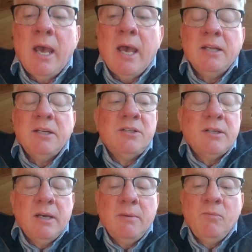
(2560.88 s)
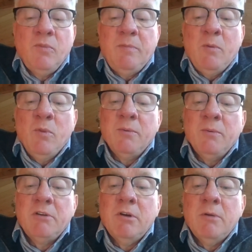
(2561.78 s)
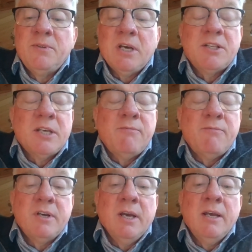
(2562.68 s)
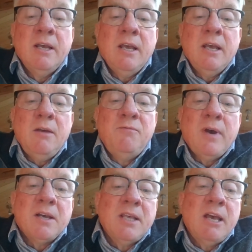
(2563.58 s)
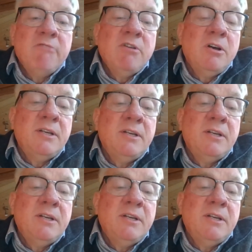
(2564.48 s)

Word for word: And um, we've been working with a group from South Africa. In fact, there are